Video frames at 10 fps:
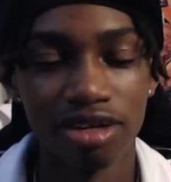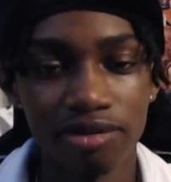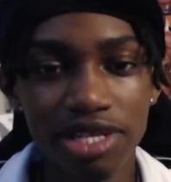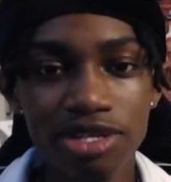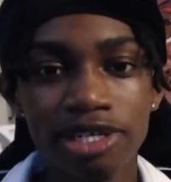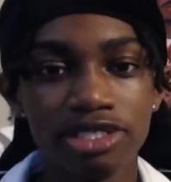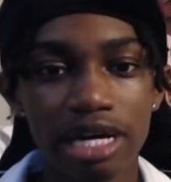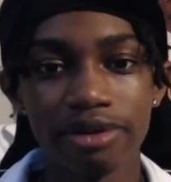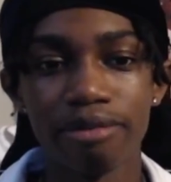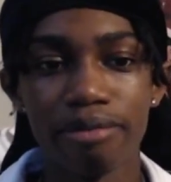When you gonna
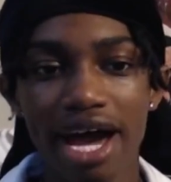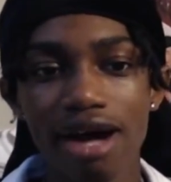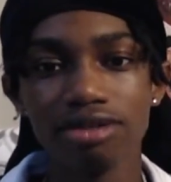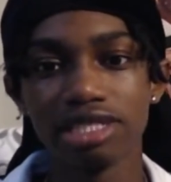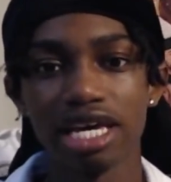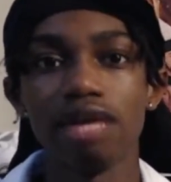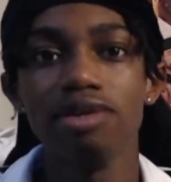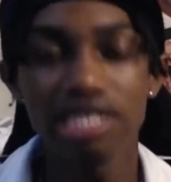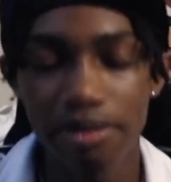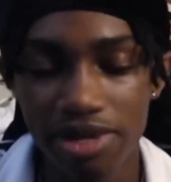drop okay. the bow tape? You
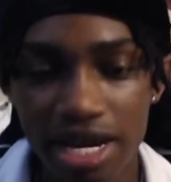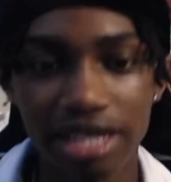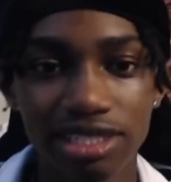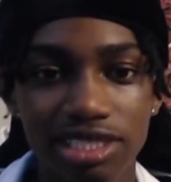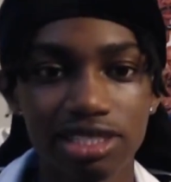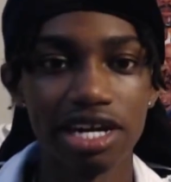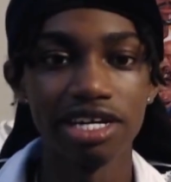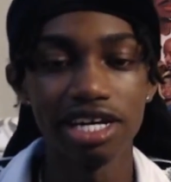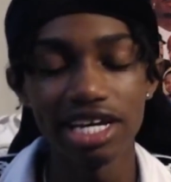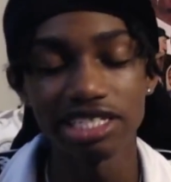talking about you got niggas trying to
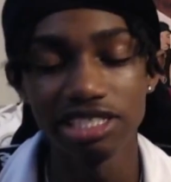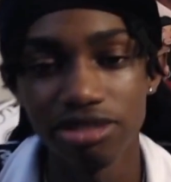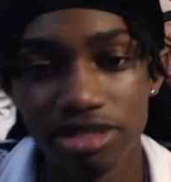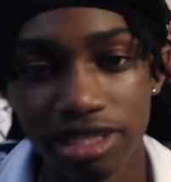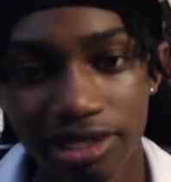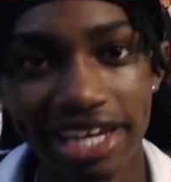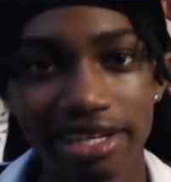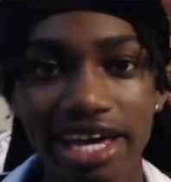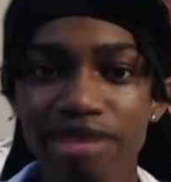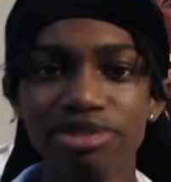get nah, at you, la
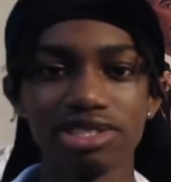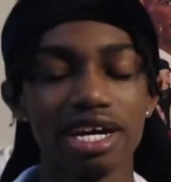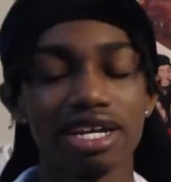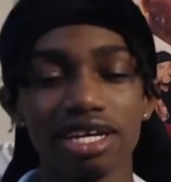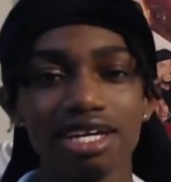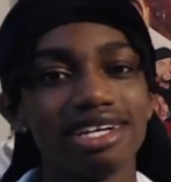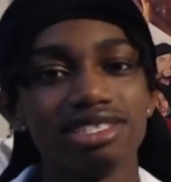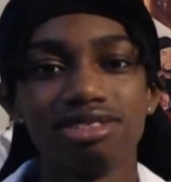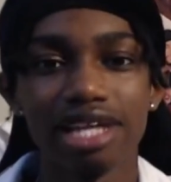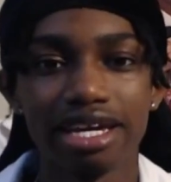labels trying to get
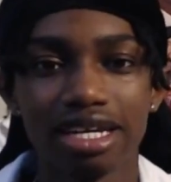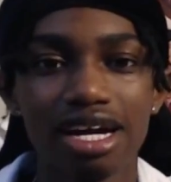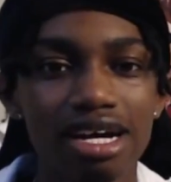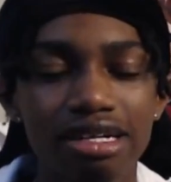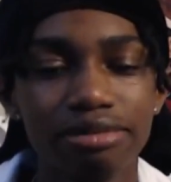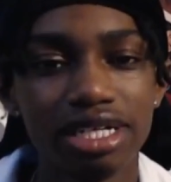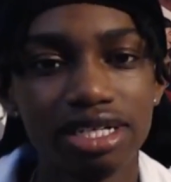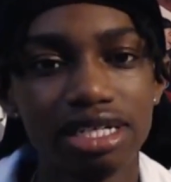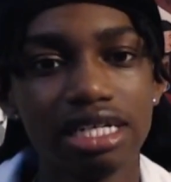at you, like, nah, bro.